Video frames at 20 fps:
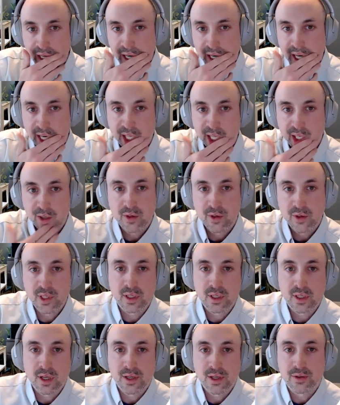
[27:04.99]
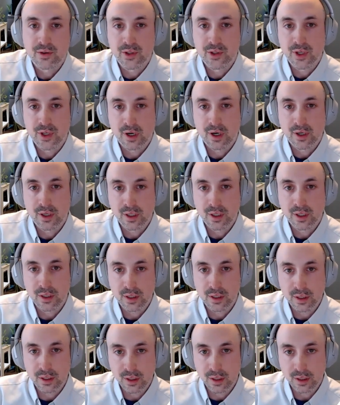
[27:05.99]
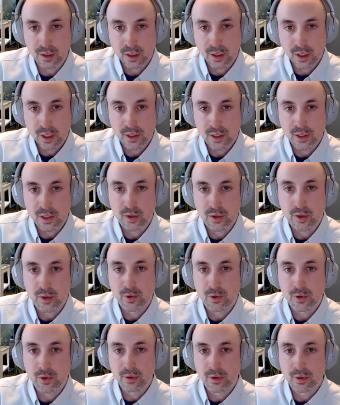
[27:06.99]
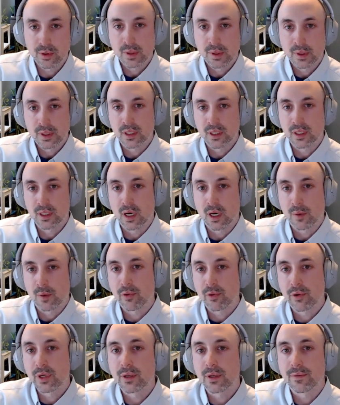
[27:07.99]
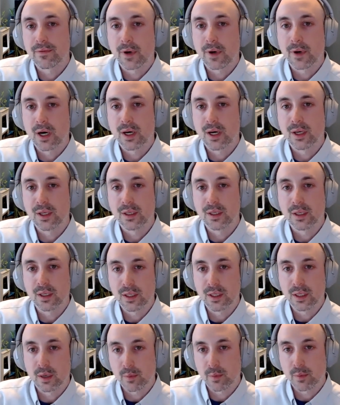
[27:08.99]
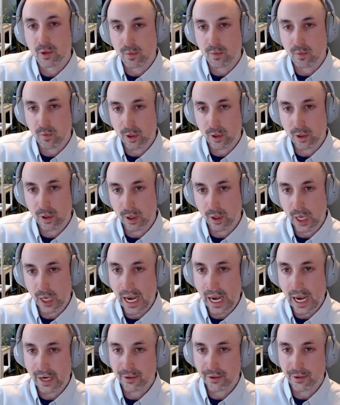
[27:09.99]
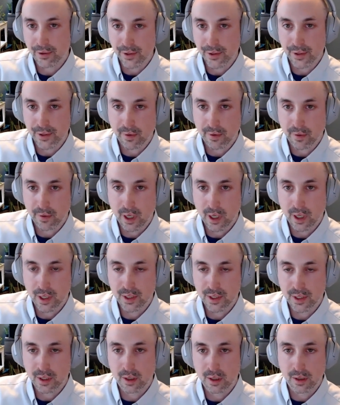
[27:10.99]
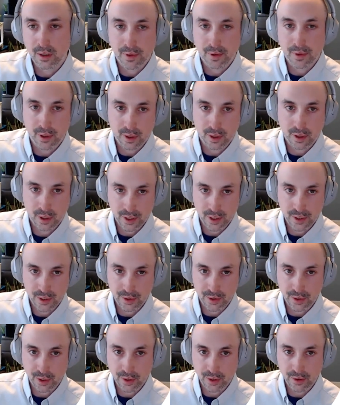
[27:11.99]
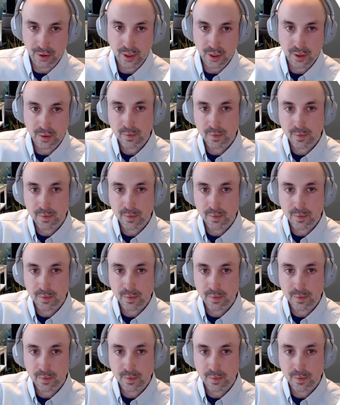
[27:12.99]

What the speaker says: And it uses cluster sharding to distribute a predefined number of worker actors across all of the cluster nodes.